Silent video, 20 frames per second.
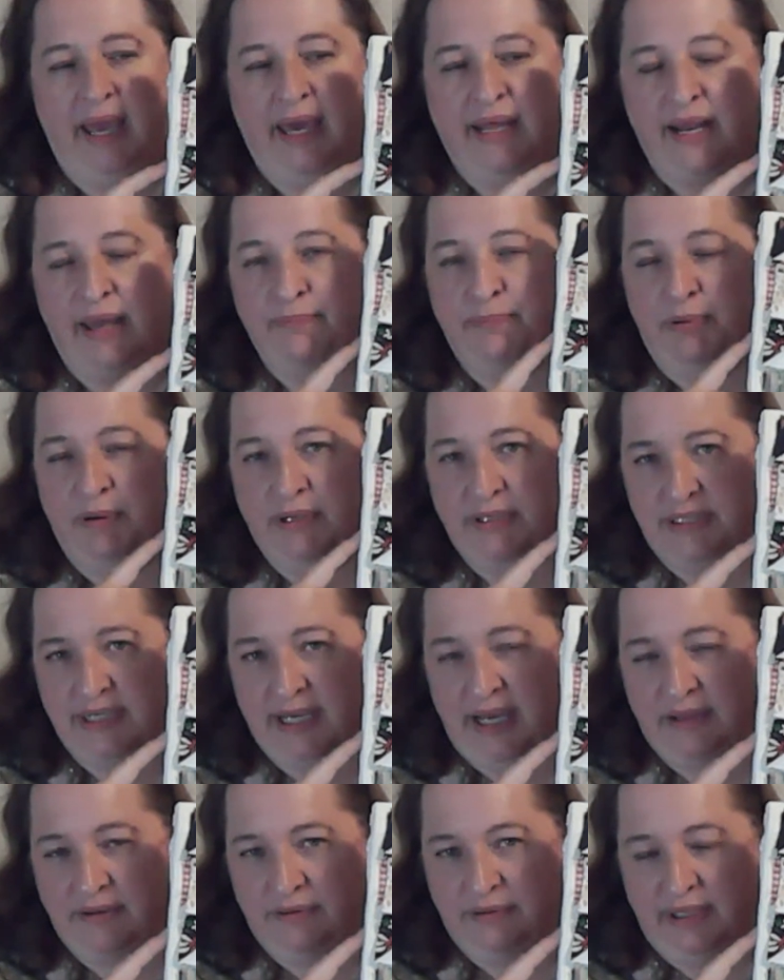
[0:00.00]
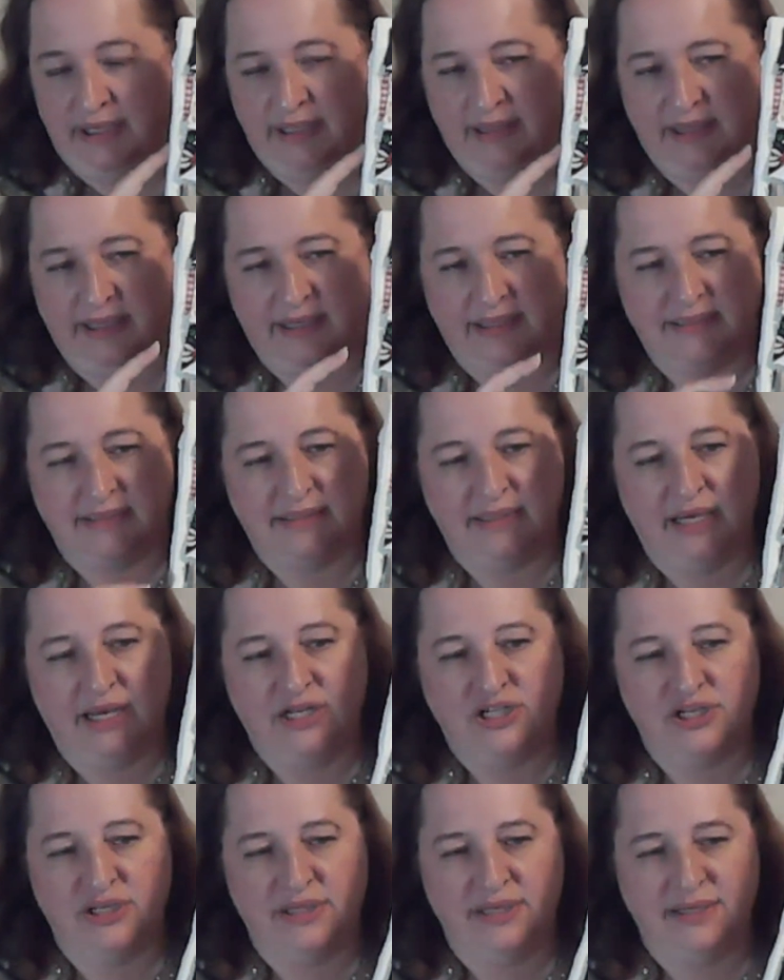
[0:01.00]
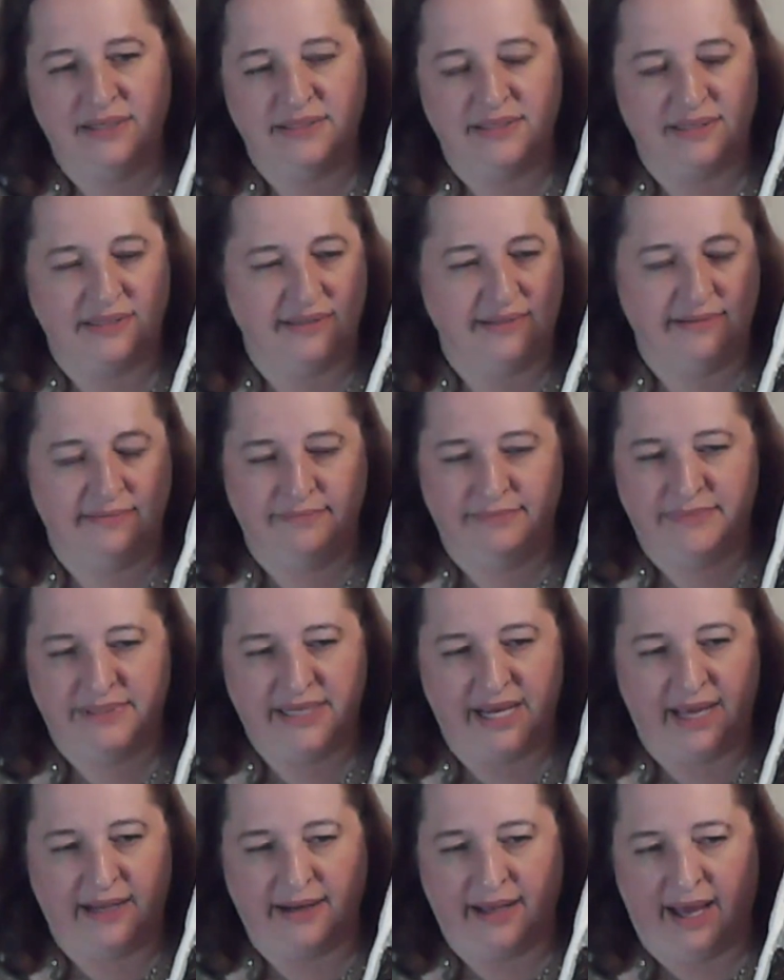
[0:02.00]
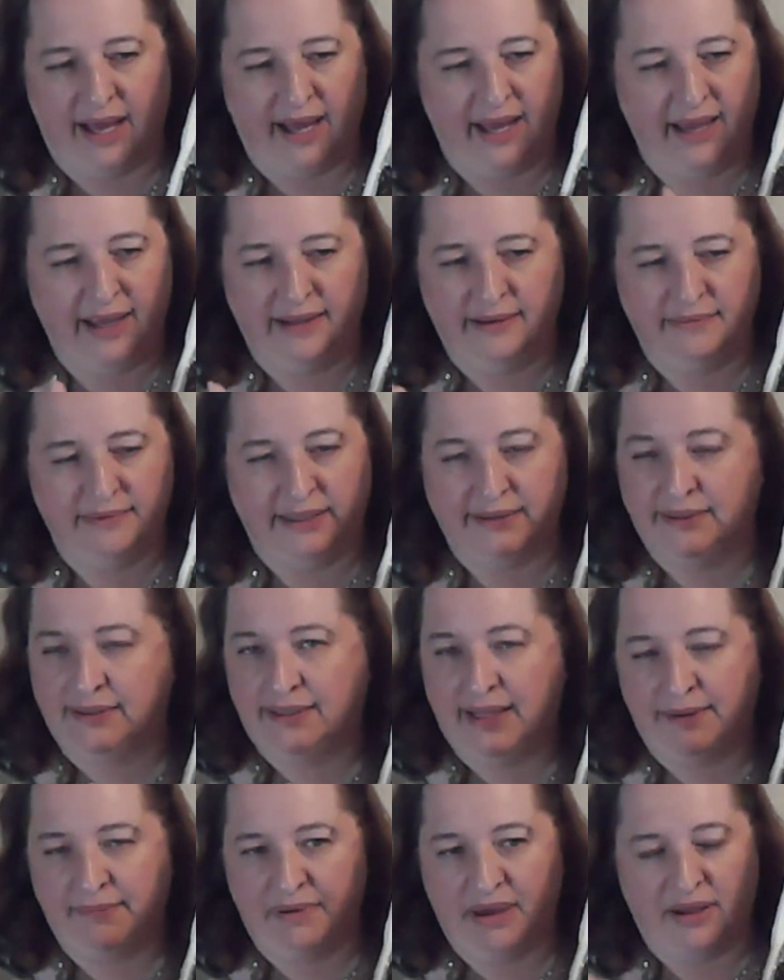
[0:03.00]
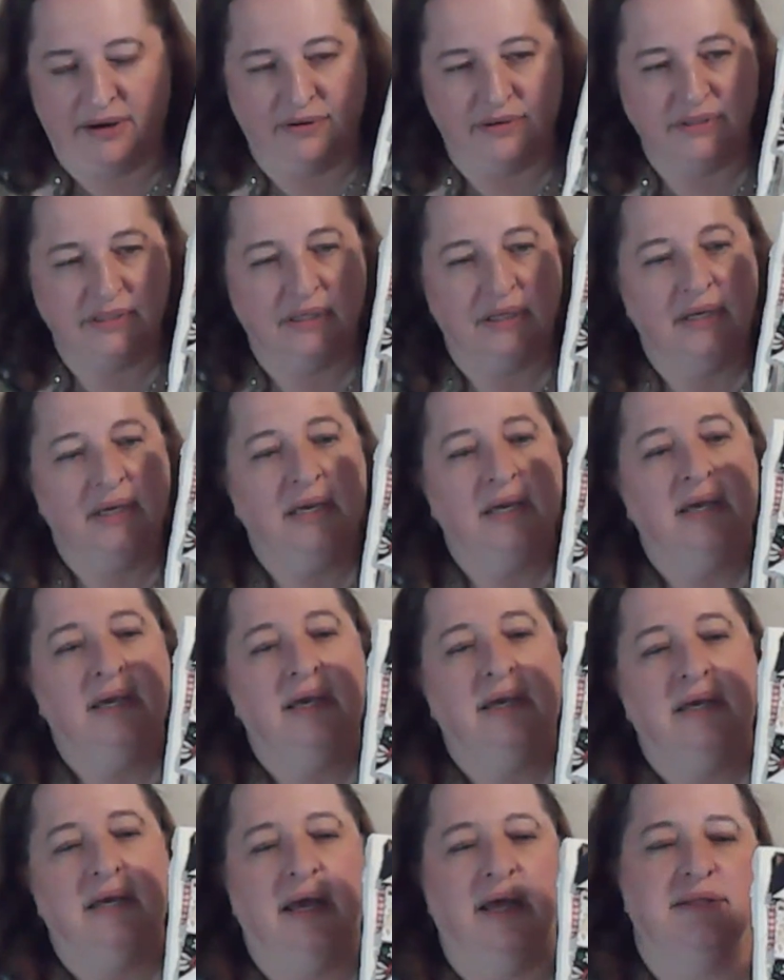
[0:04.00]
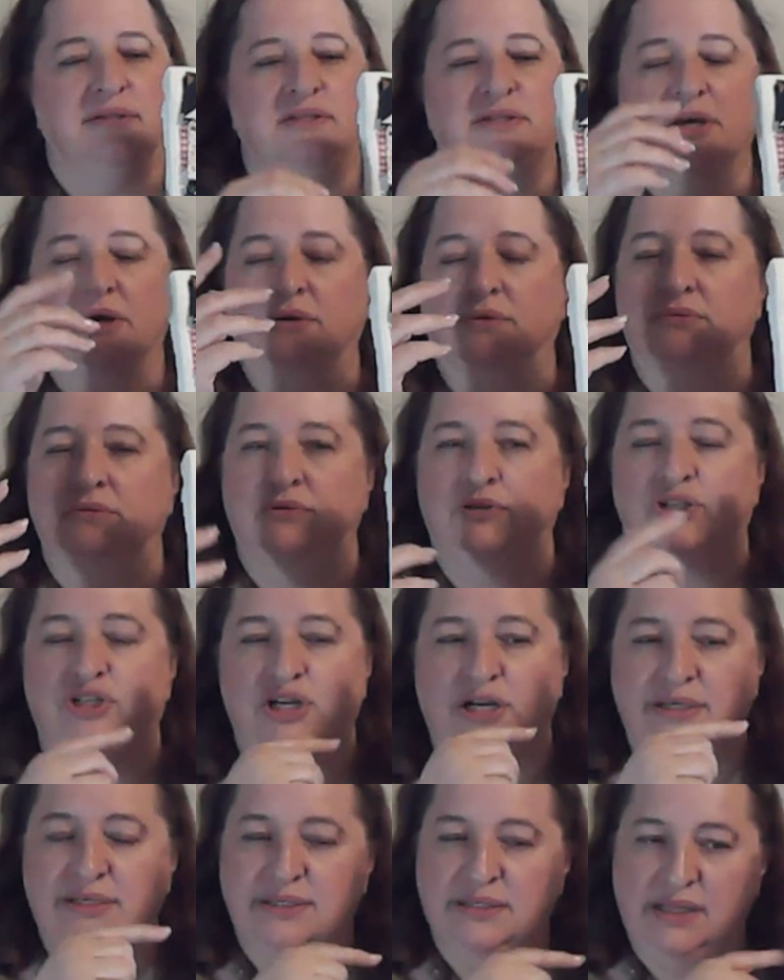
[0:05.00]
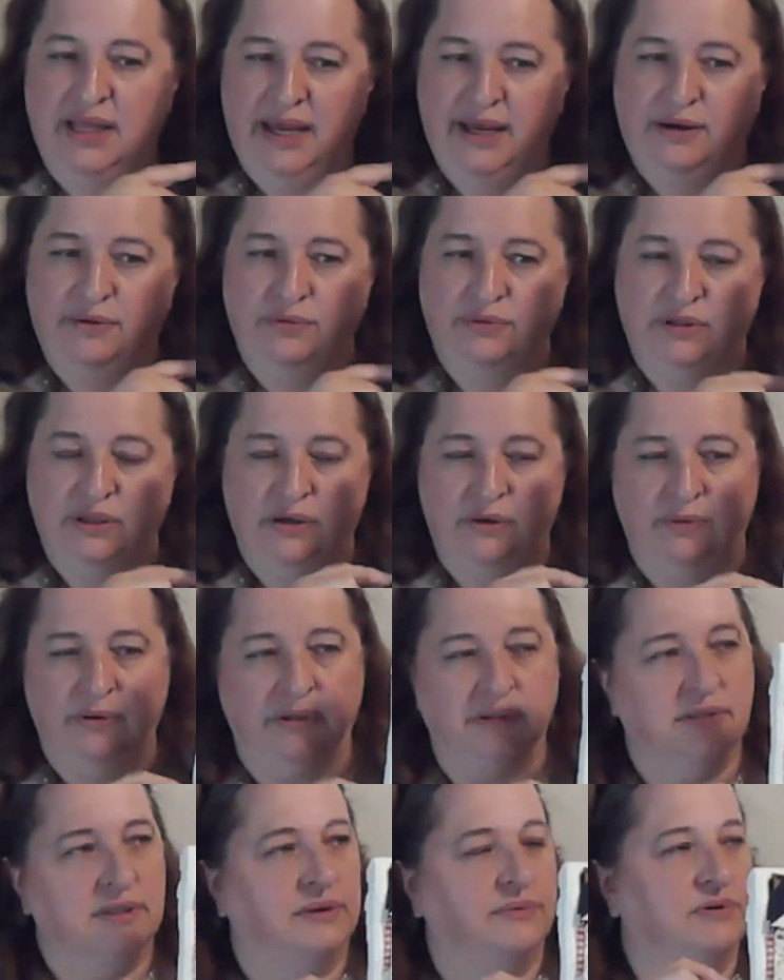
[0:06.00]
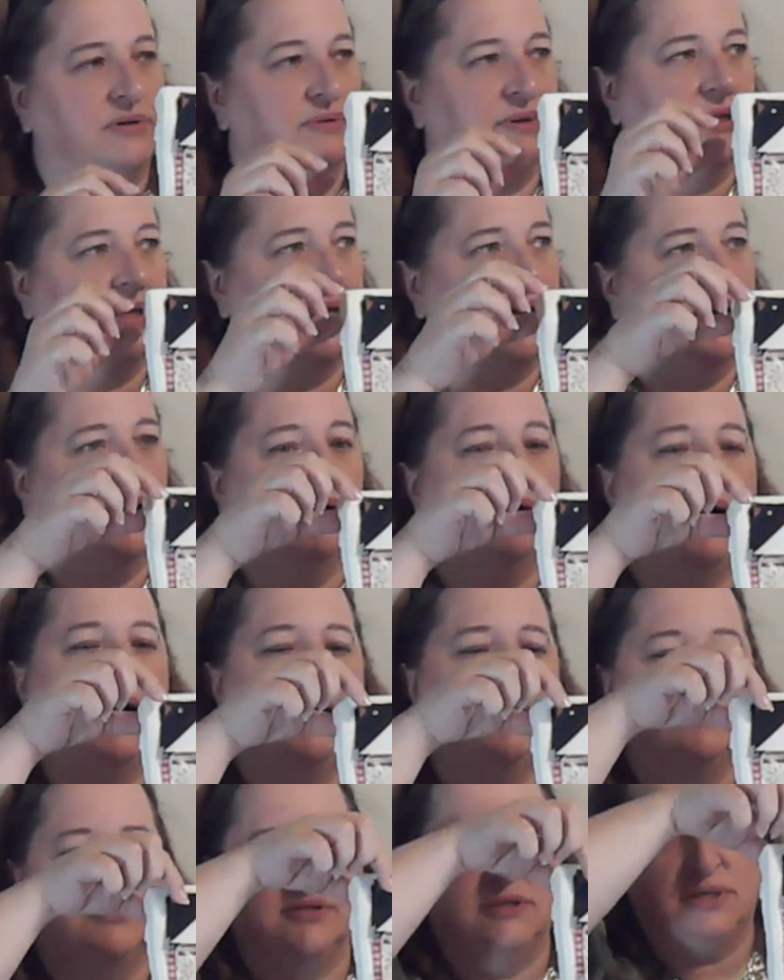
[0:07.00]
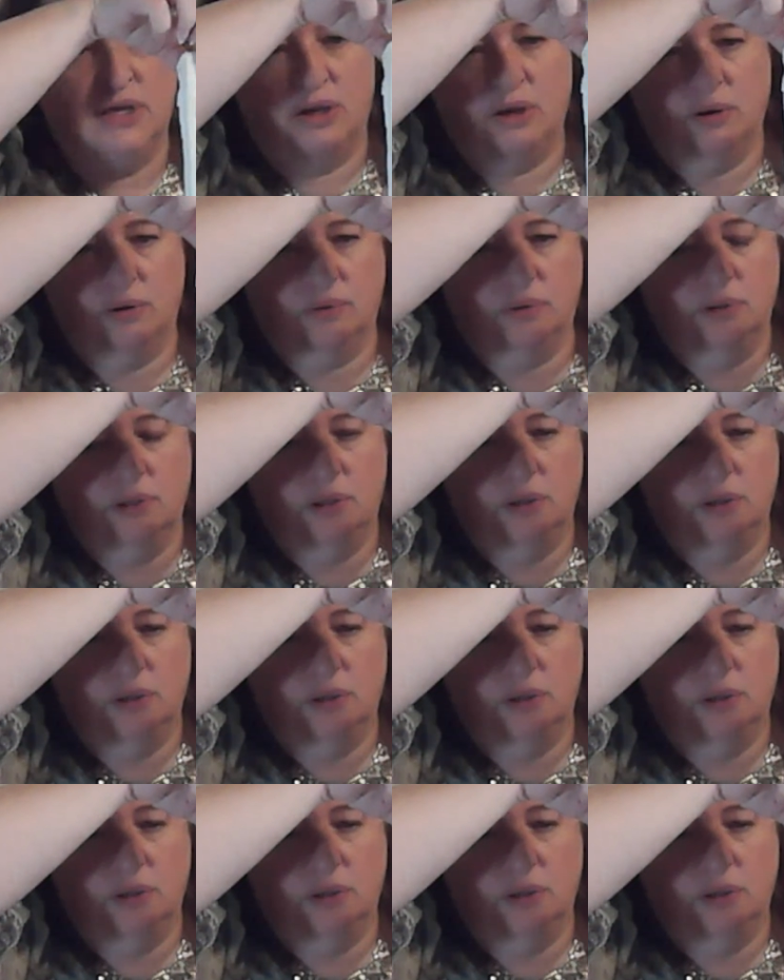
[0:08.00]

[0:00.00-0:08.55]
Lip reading: and I put it together like this. Each of these is 10 high, not that that matters. And so just like with the quilt that we're doing now, I'll sew